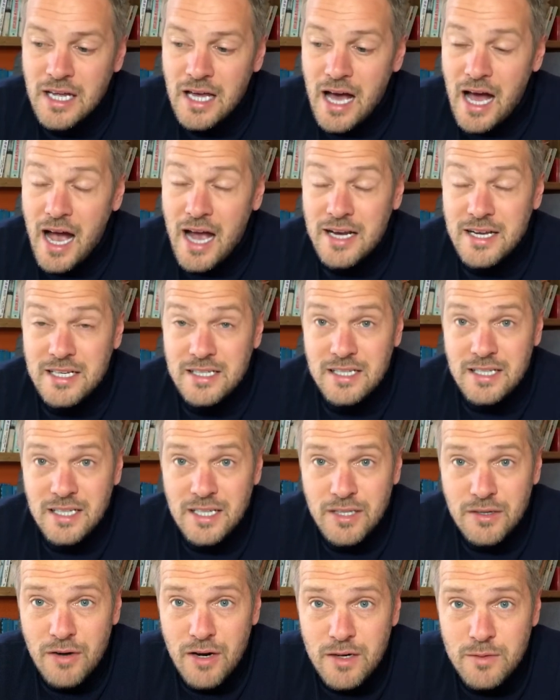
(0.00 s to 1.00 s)
And it's an
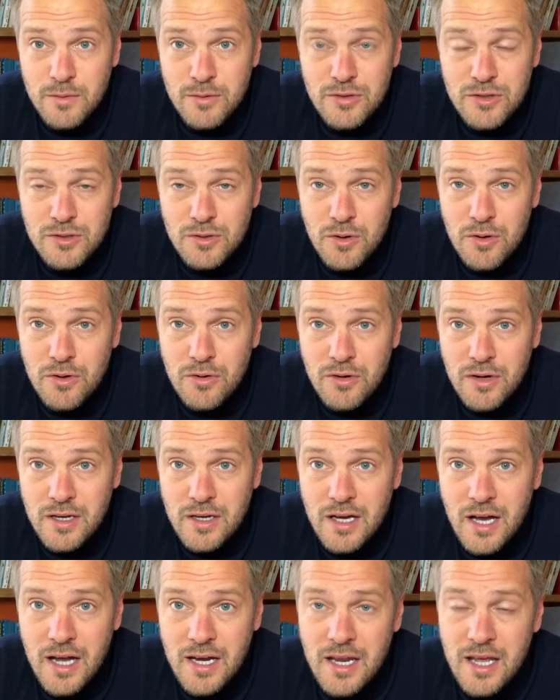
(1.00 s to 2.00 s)
incredible story.
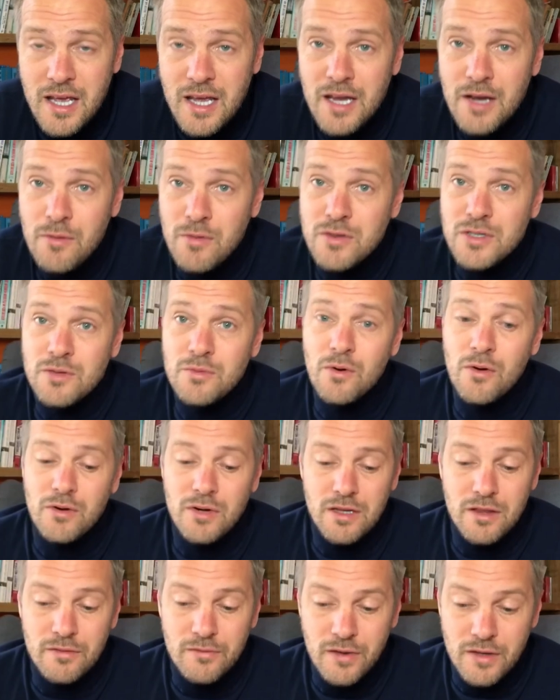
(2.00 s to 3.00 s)
And he was
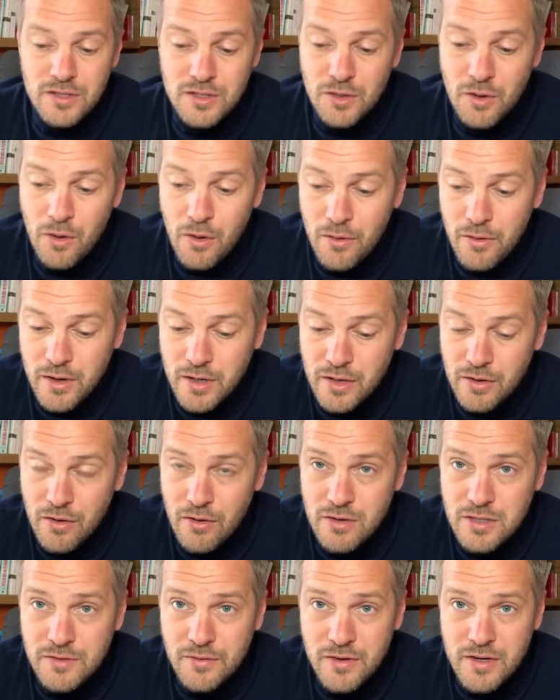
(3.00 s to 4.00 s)
awarded the Victoria
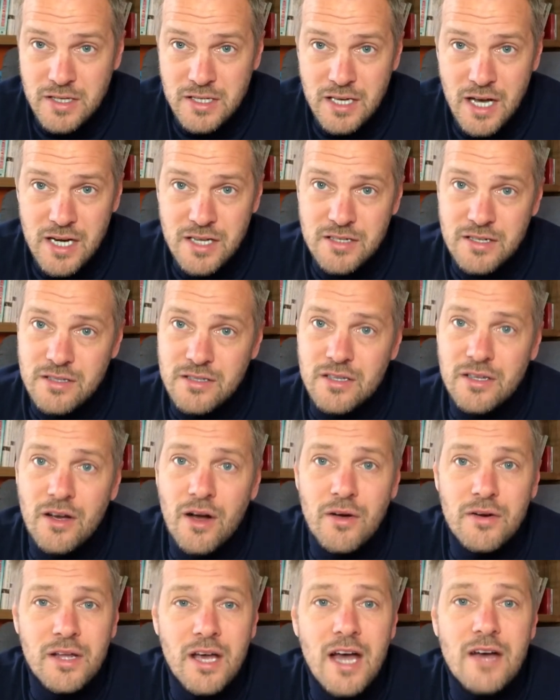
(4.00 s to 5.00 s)
Cross for his actions, the
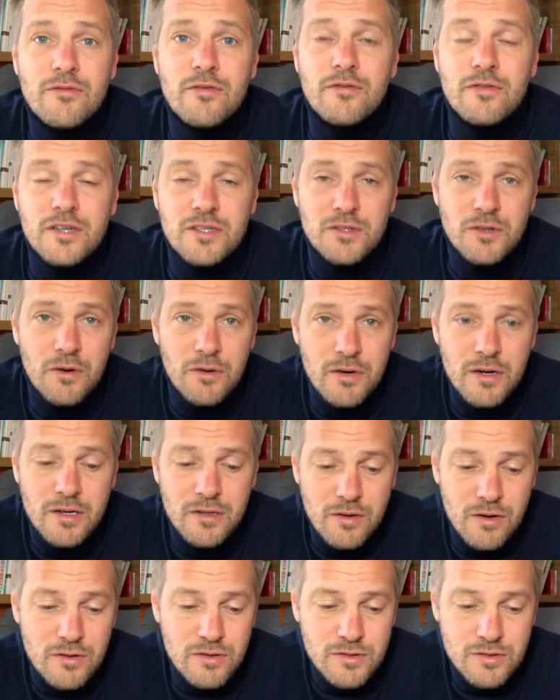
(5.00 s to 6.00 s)
only ever Victoria
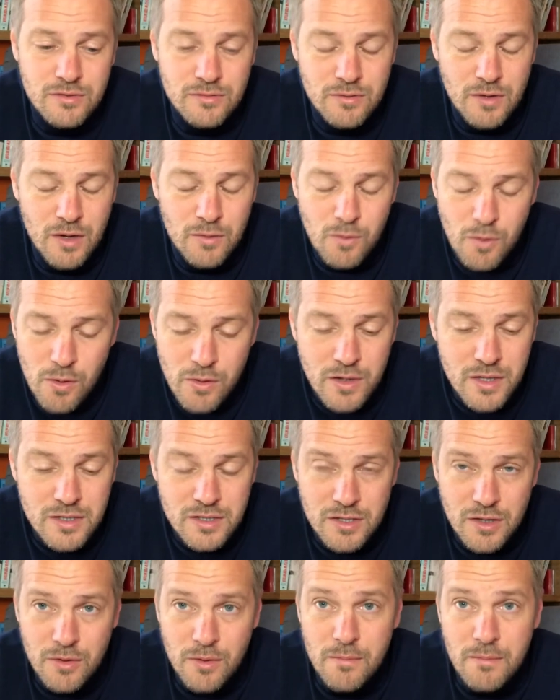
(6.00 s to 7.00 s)
Cross awarded
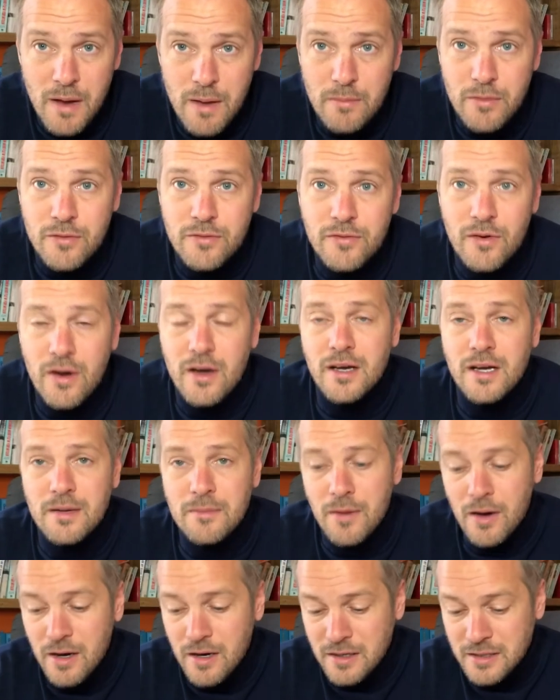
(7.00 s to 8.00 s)
to a member of Fighter
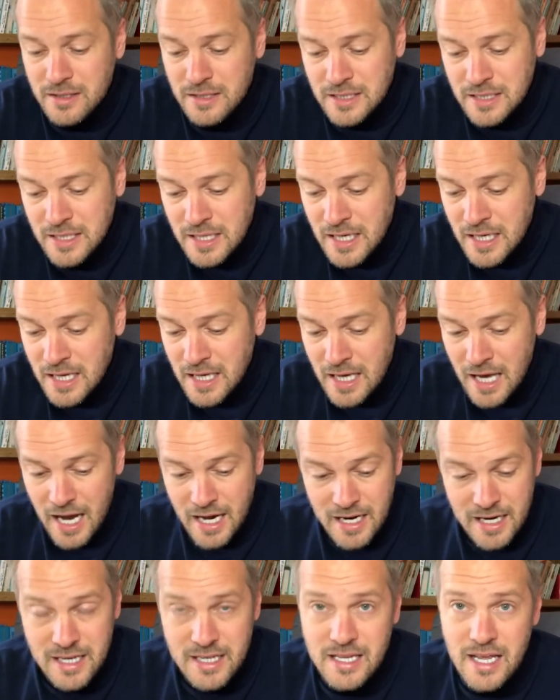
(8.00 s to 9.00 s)
Command.
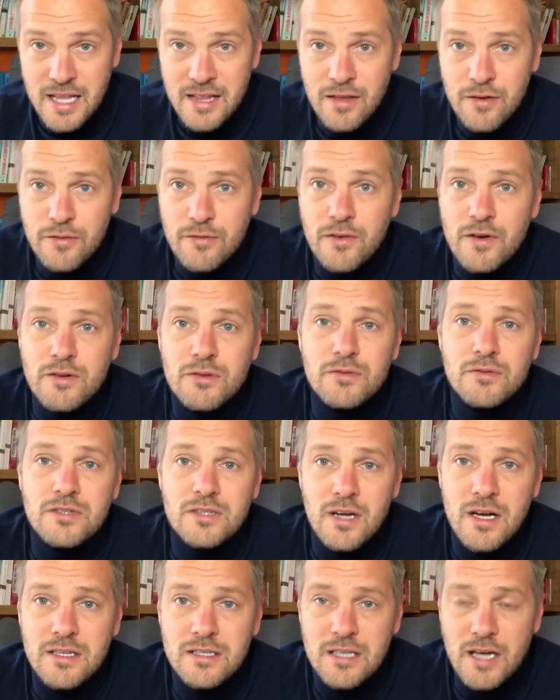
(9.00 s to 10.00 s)
And in the official
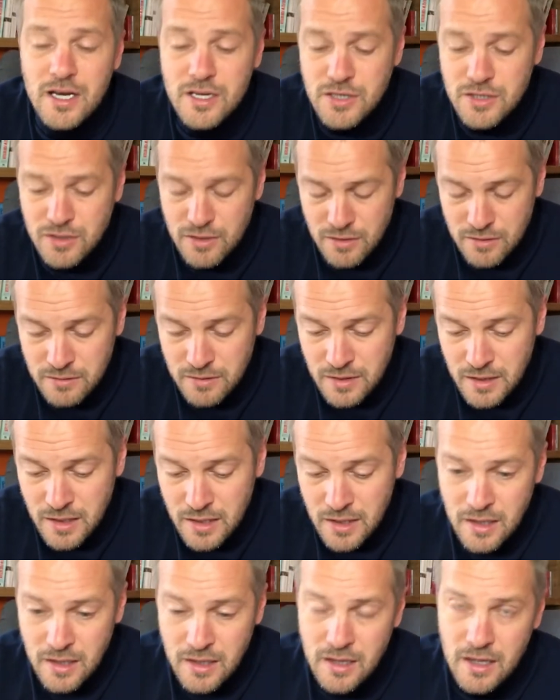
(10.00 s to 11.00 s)
citation,
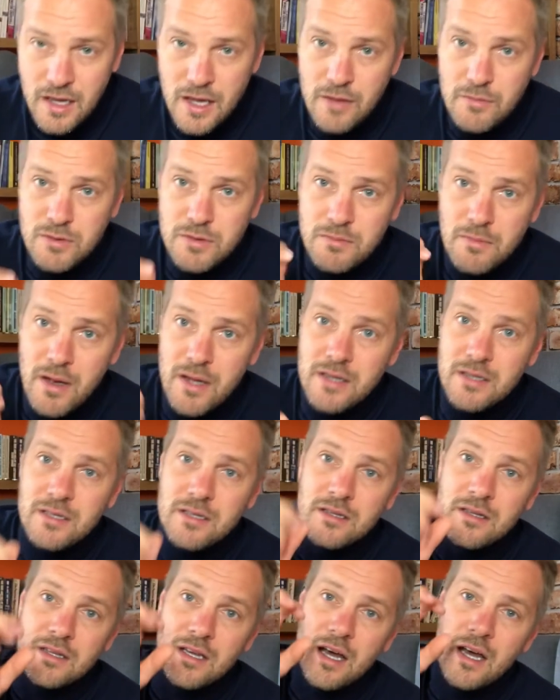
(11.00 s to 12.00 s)
it was
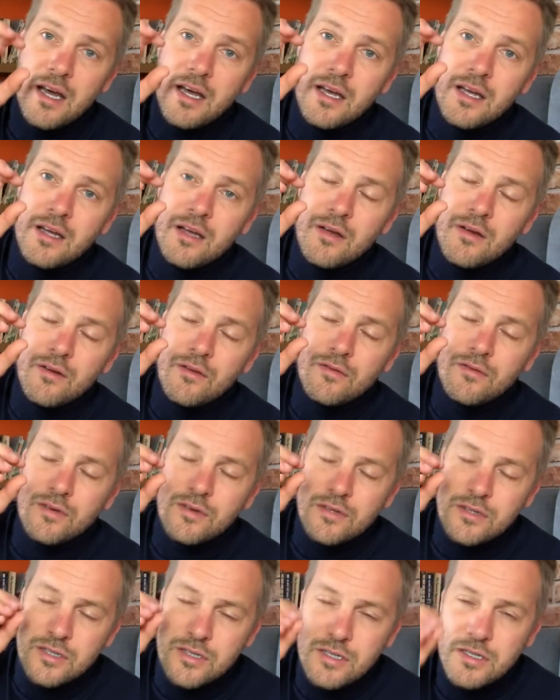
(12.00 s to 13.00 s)
mentioned that for
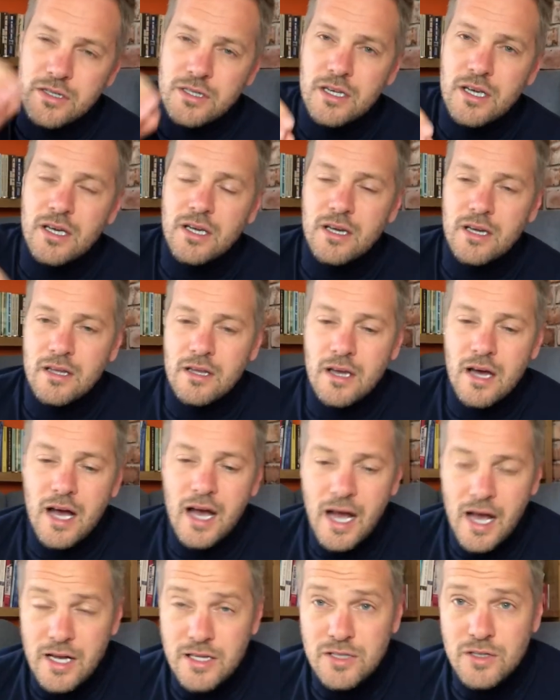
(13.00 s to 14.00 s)
a sheer
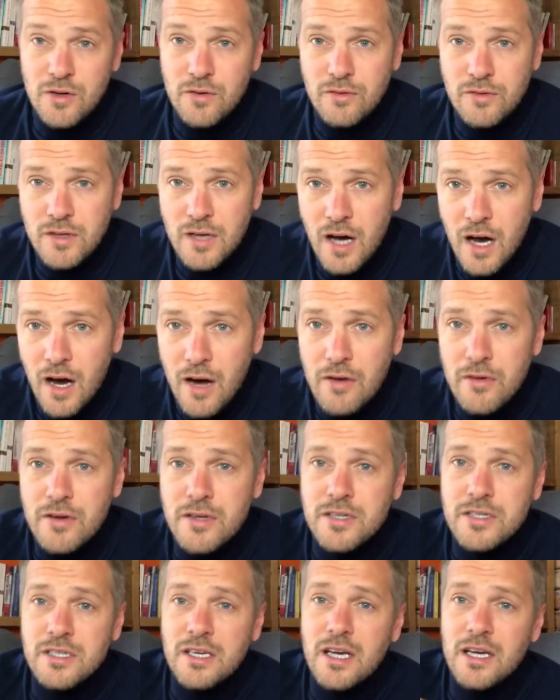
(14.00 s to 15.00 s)
act of
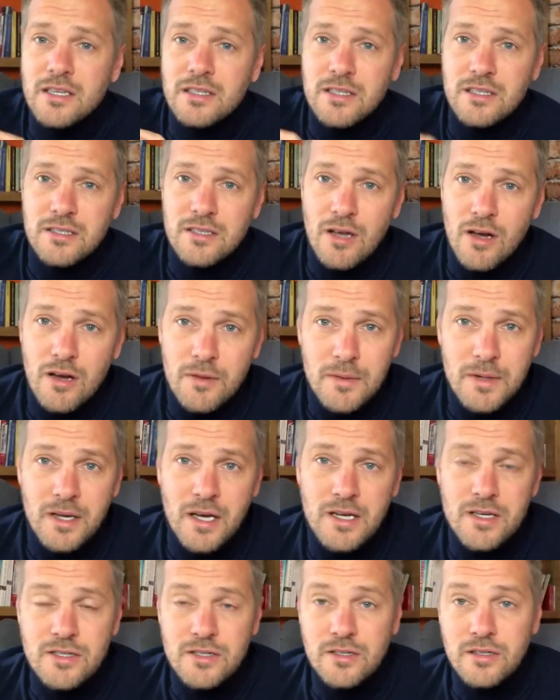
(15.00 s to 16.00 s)
courage and
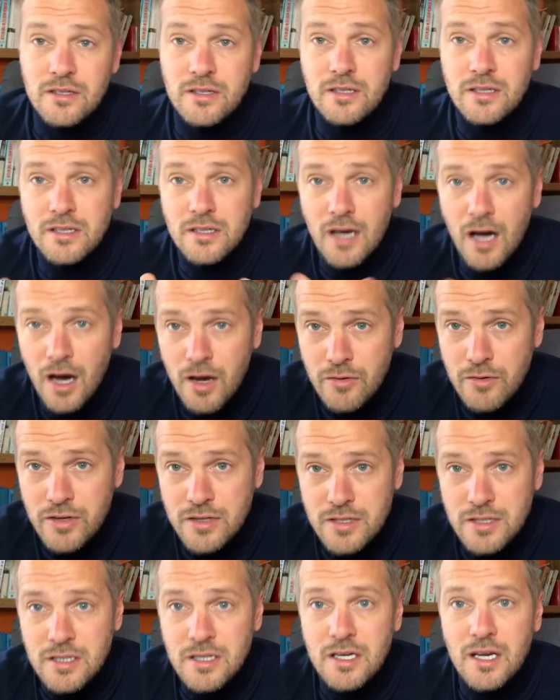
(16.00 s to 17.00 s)
determination.
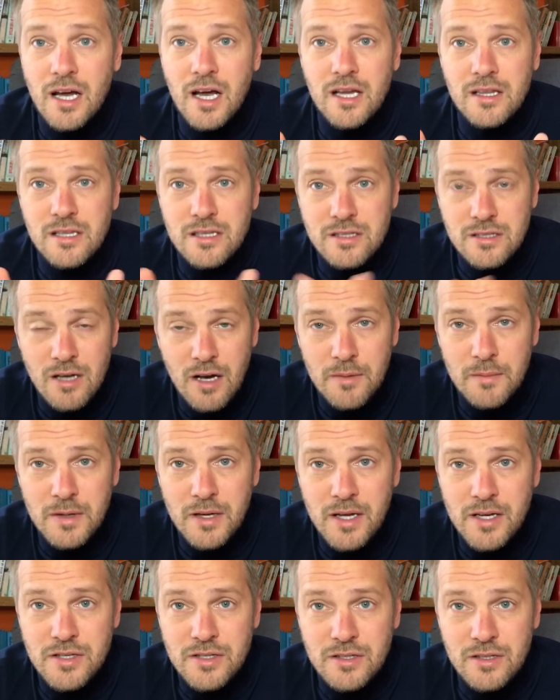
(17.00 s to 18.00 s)
Courage and
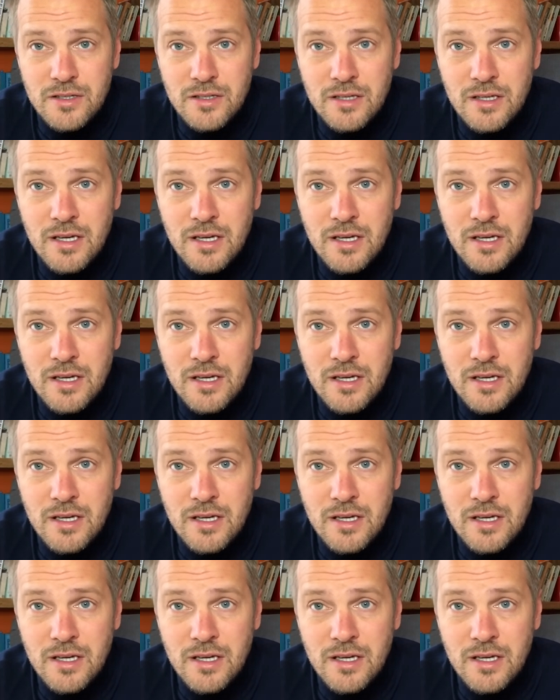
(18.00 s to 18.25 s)
determination.